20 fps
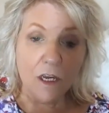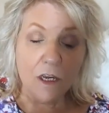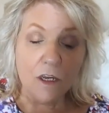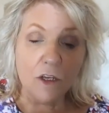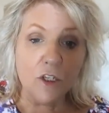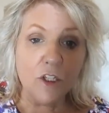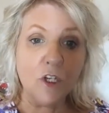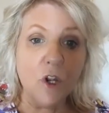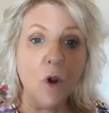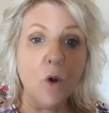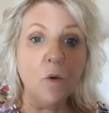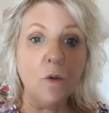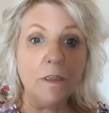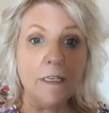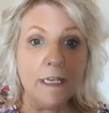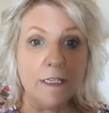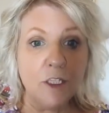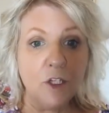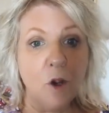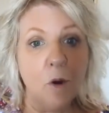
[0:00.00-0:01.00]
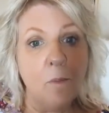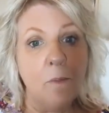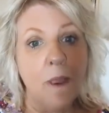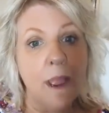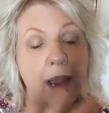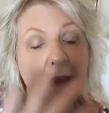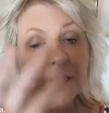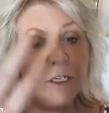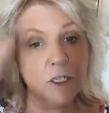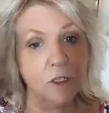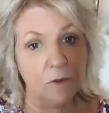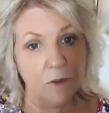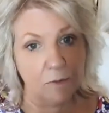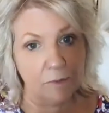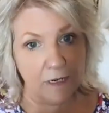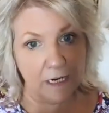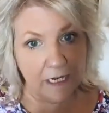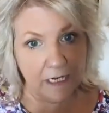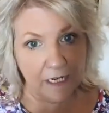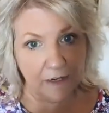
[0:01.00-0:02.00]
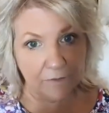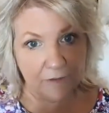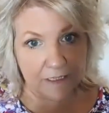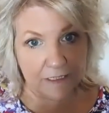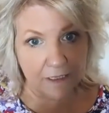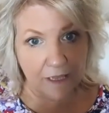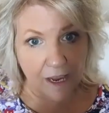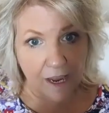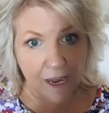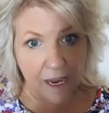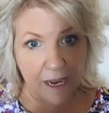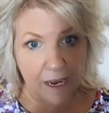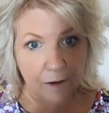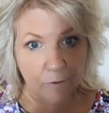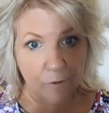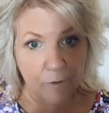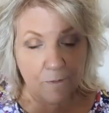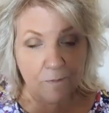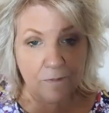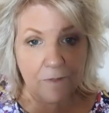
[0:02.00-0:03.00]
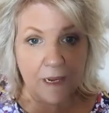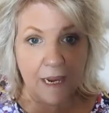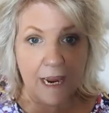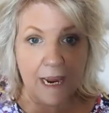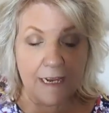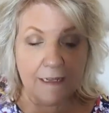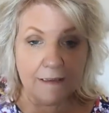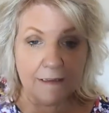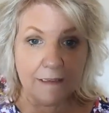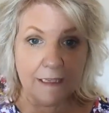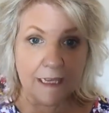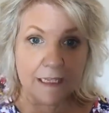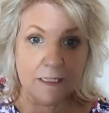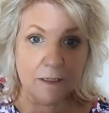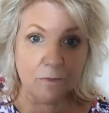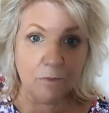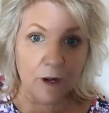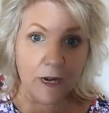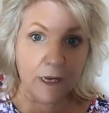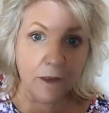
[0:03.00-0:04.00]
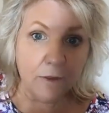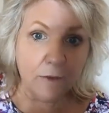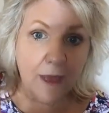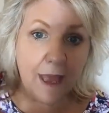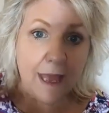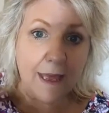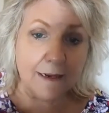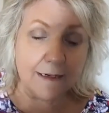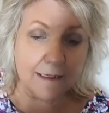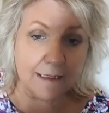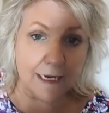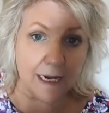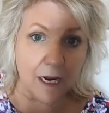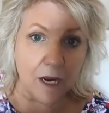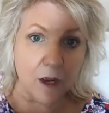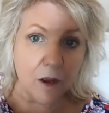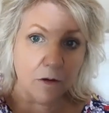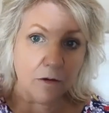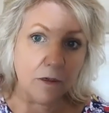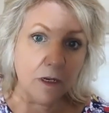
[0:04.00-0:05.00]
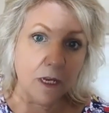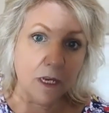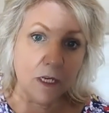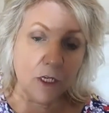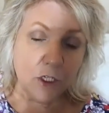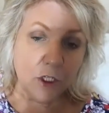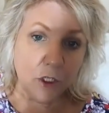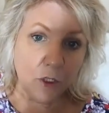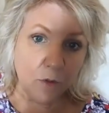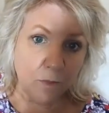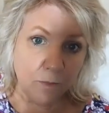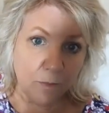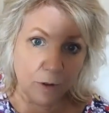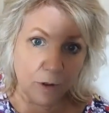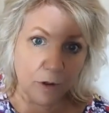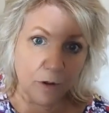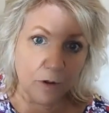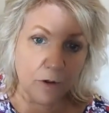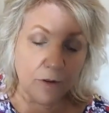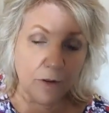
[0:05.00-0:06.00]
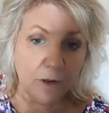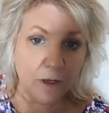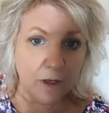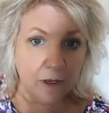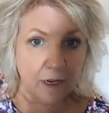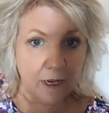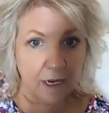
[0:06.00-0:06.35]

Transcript: So let's go back to the beginning of his life, and let's break that down to birth